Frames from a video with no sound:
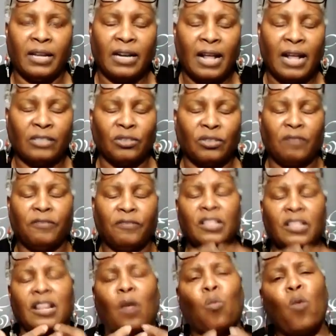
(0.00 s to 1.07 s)
And I started
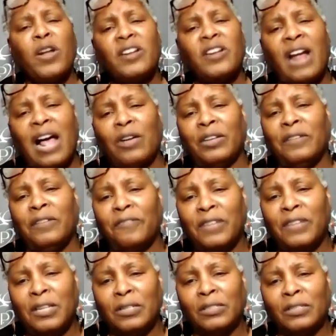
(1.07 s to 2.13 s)
feeling, I wonder how he
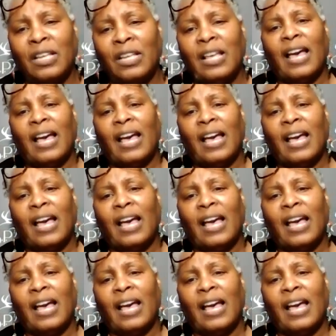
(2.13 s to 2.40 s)
feels.